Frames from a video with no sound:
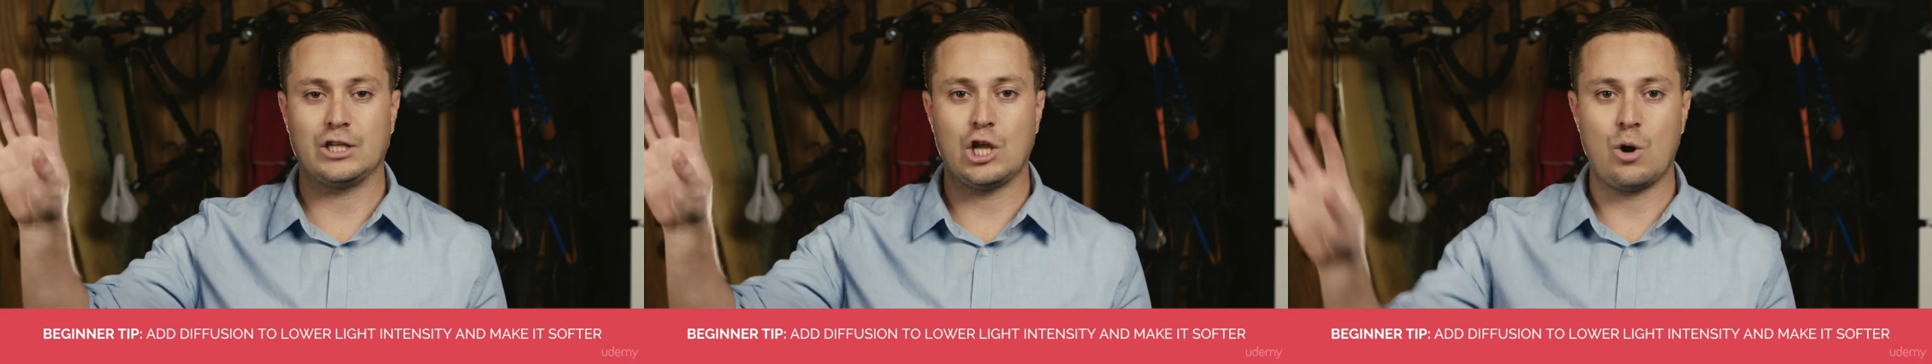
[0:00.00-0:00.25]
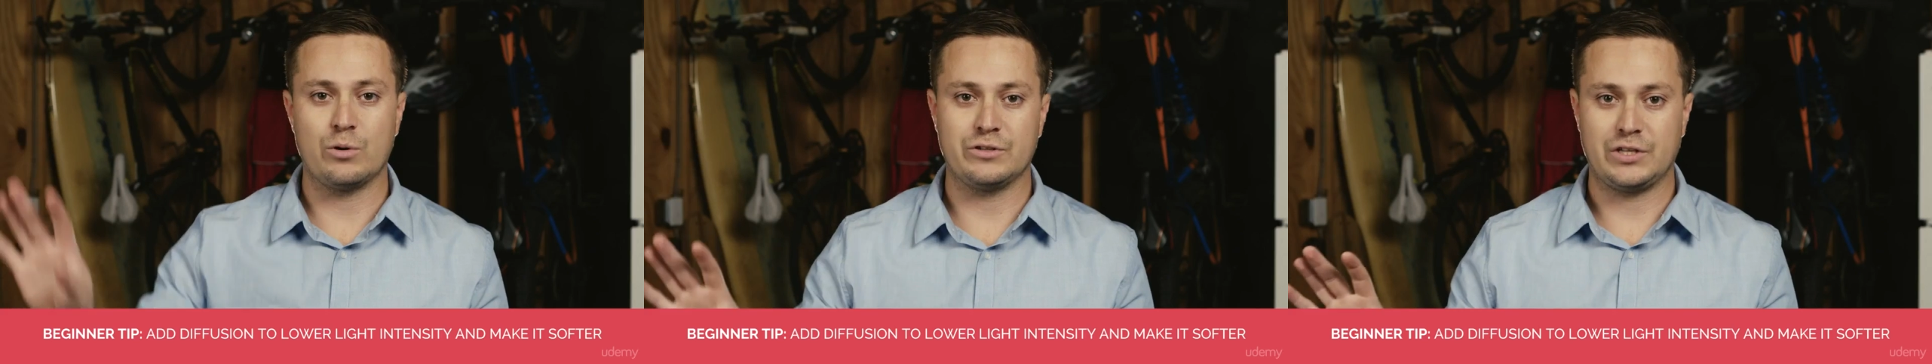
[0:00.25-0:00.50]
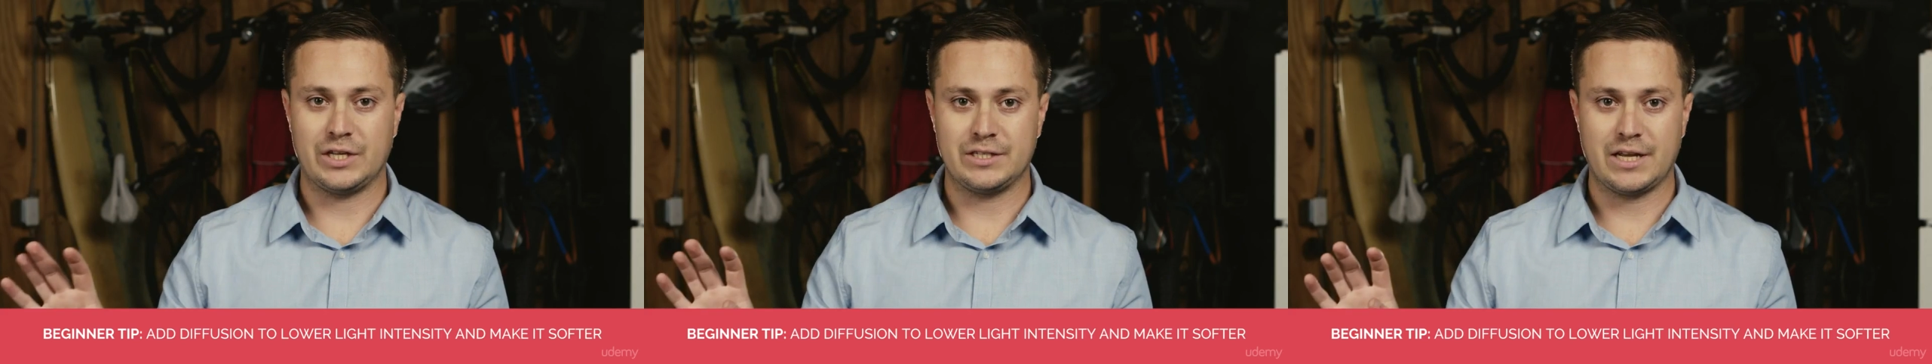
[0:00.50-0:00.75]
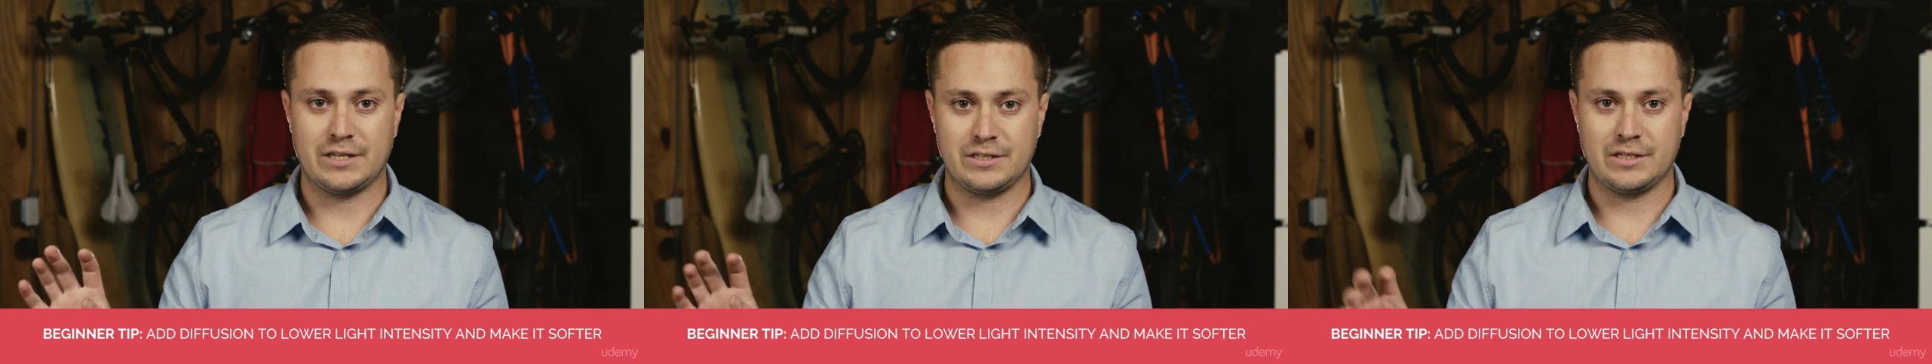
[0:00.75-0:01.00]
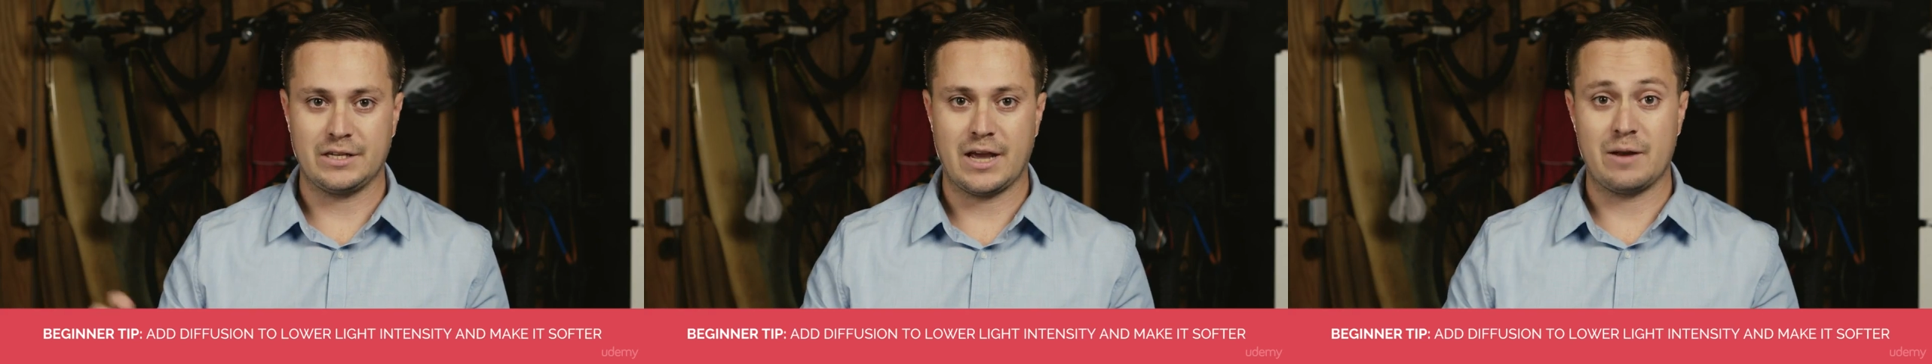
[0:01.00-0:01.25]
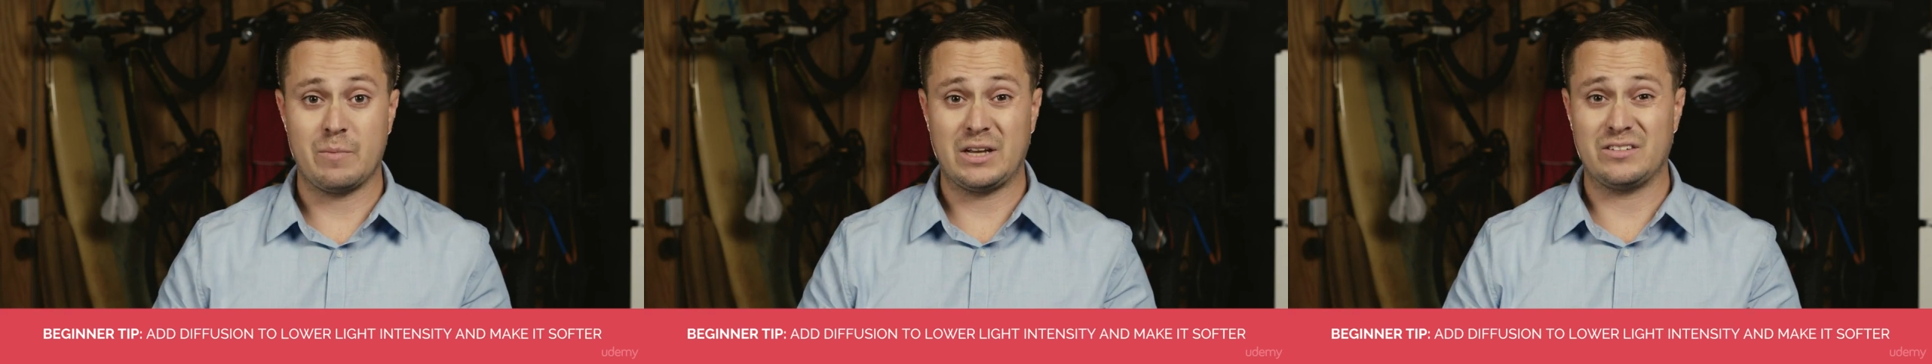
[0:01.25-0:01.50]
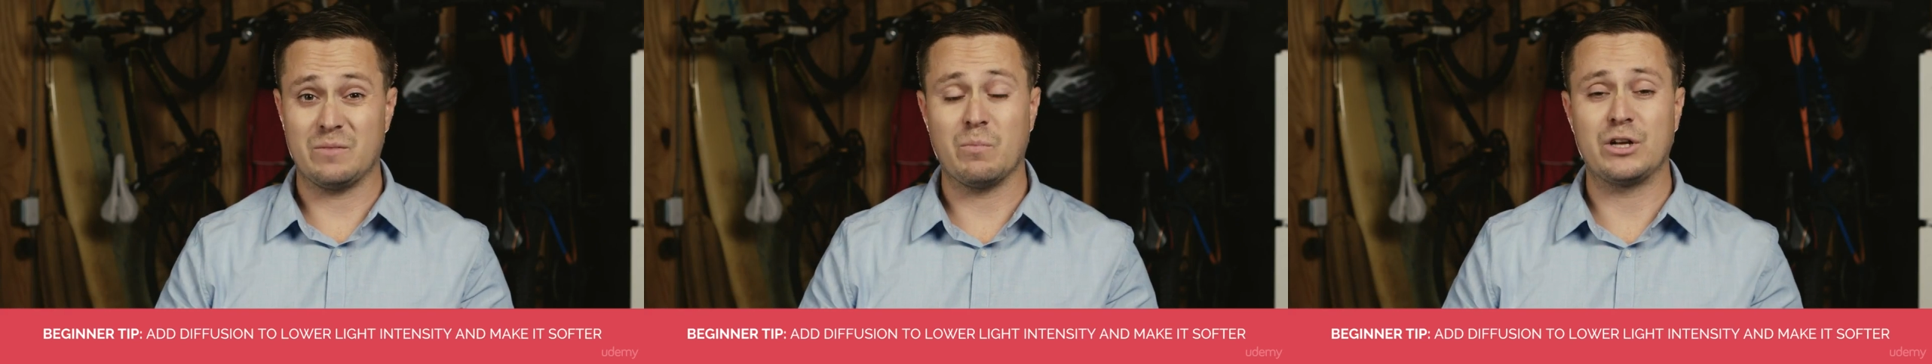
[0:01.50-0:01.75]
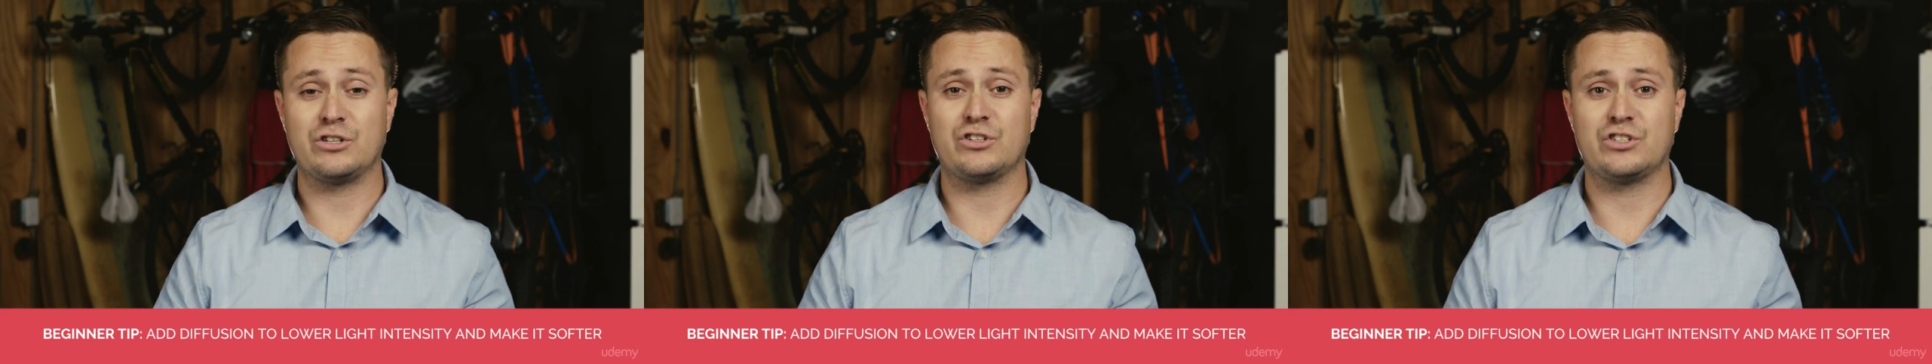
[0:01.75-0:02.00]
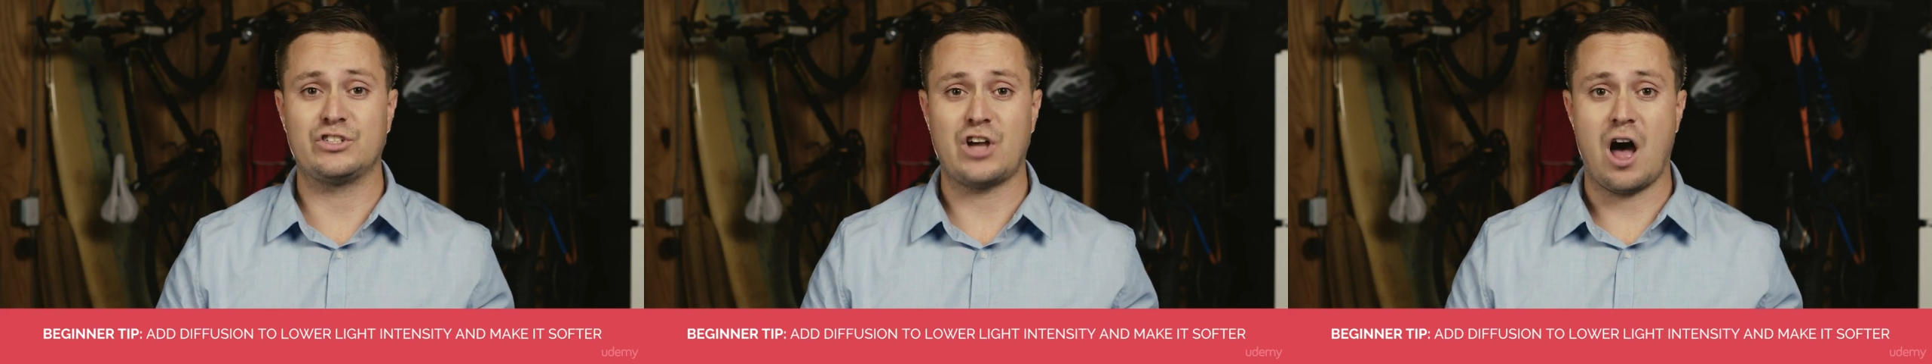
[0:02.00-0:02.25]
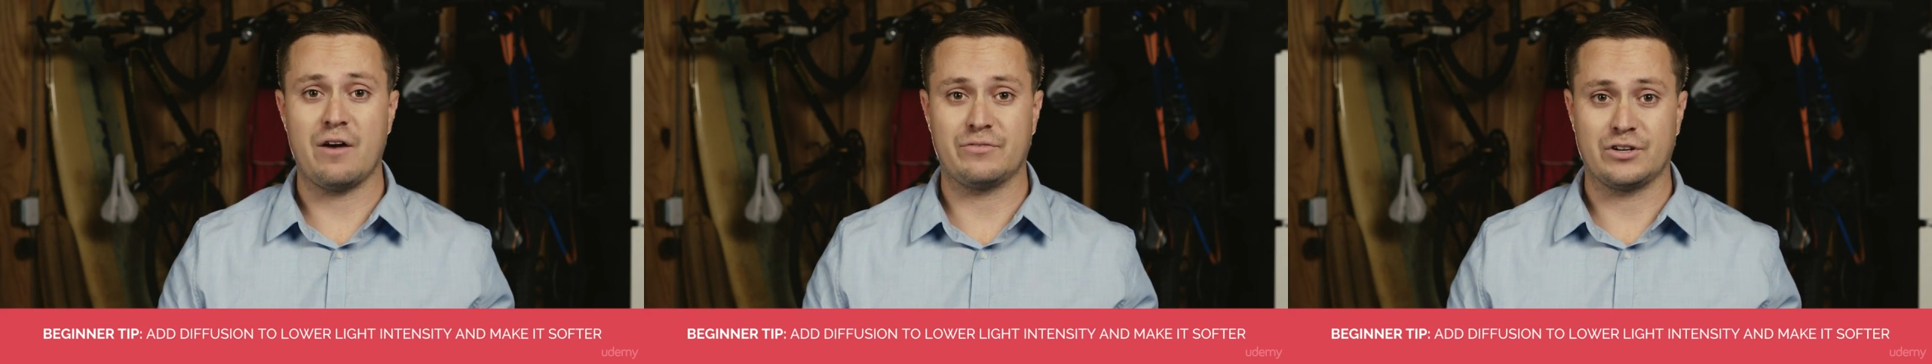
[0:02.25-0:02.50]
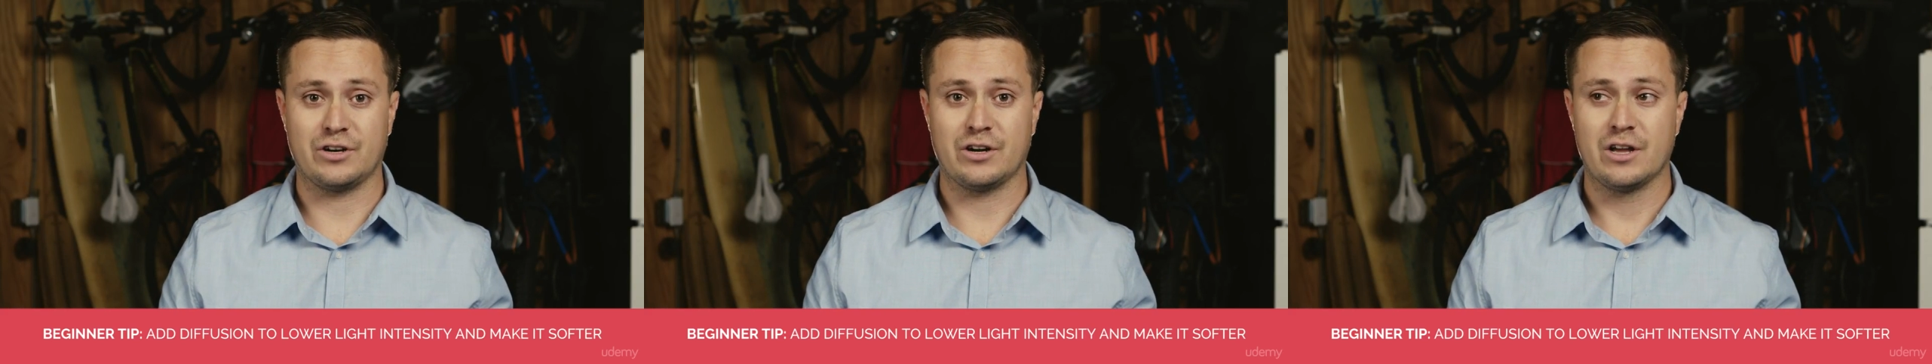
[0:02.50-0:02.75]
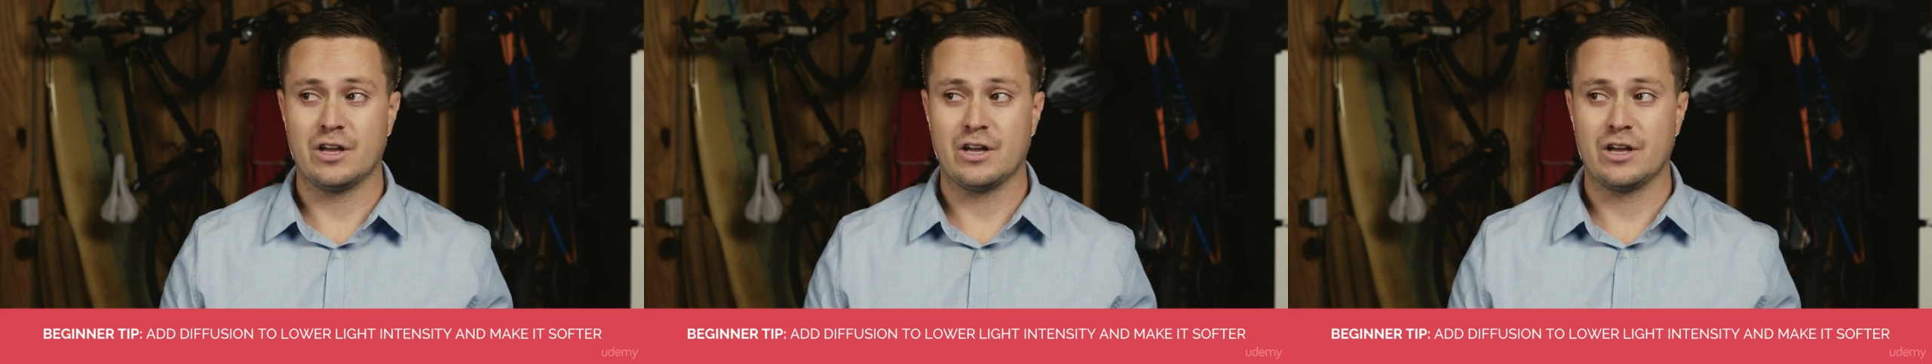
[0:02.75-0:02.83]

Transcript: lowers the intensity and makes it much softer.